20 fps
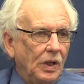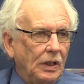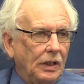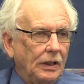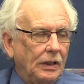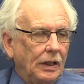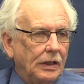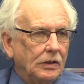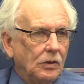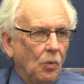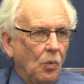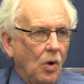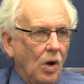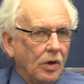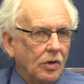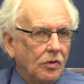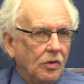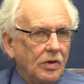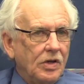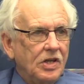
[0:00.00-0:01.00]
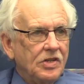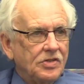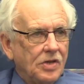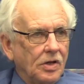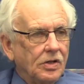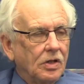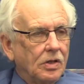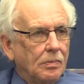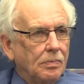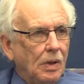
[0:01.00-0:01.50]
Like, the water is
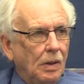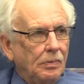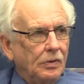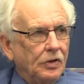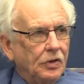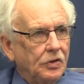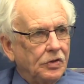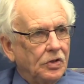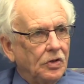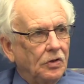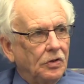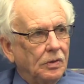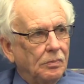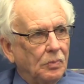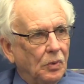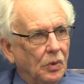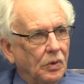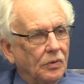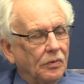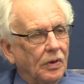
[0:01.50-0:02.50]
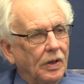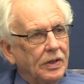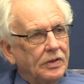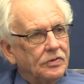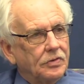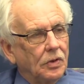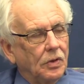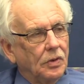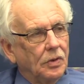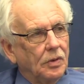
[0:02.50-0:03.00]
under the Public Utility Board, right?
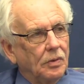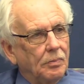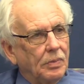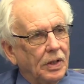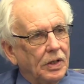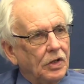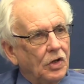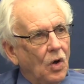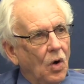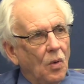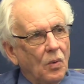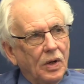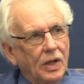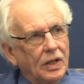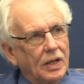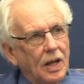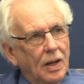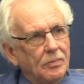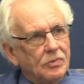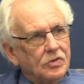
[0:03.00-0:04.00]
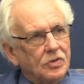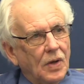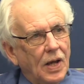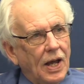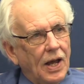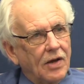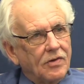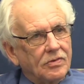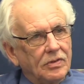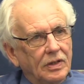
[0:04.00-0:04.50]
So, but no, when it comes to
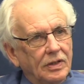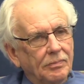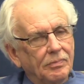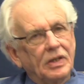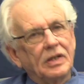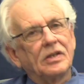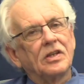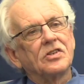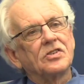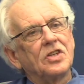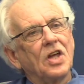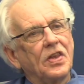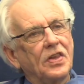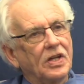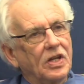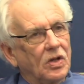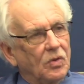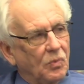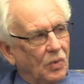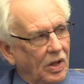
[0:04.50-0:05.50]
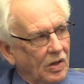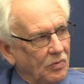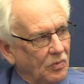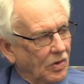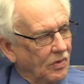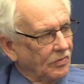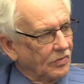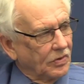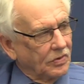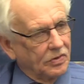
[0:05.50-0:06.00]
actually, I mean, there's nothing at Red
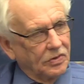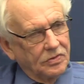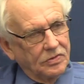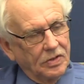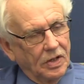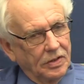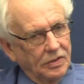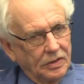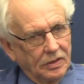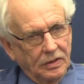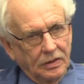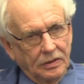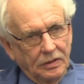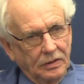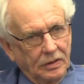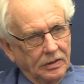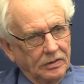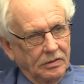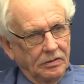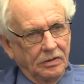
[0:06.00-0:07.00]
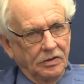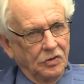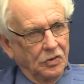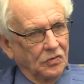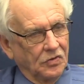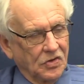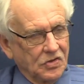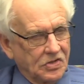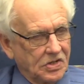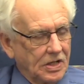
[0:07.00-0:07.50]
River, there's nothing at the
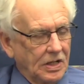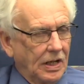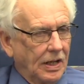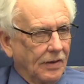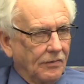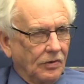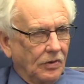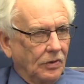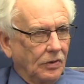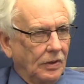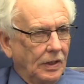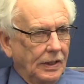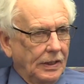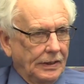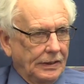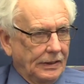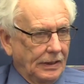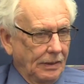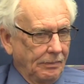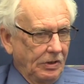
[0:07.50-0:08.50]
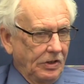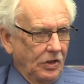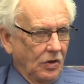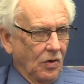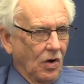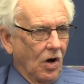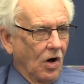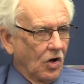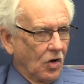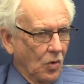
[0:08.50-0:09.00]
university level. I mean, there
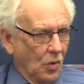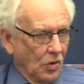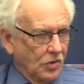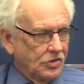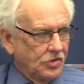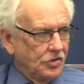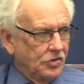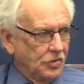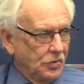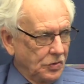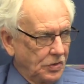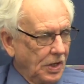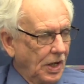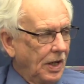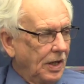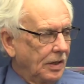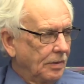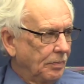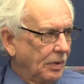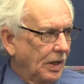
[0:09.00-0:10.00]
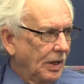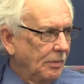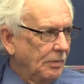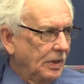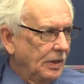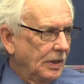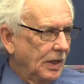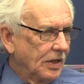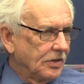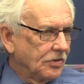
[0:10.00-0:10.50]
are courses you take, but I
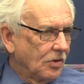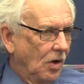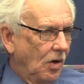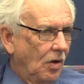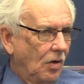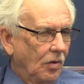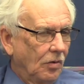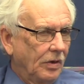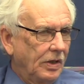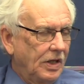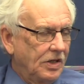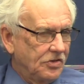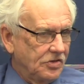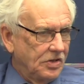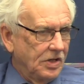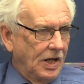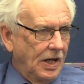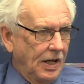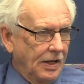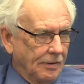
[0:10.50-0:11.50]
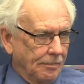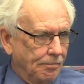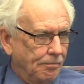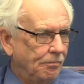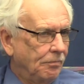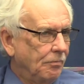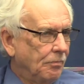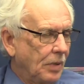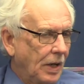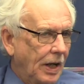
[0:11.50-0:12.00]
mean, that's all instigated
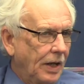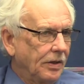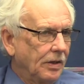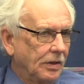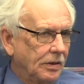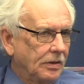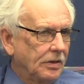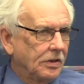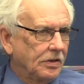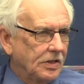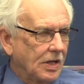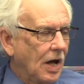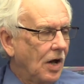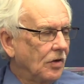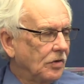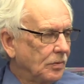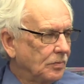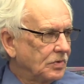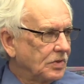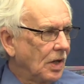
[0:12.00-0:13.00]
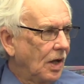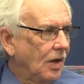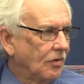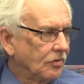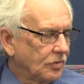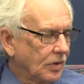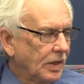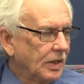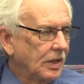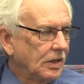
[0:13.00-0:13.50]
by the town
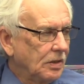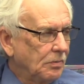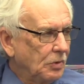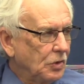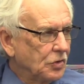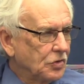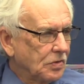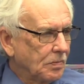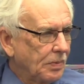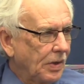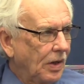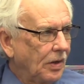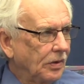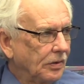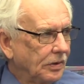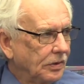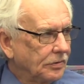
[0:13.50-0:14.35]
themselves, right, and the municipalities.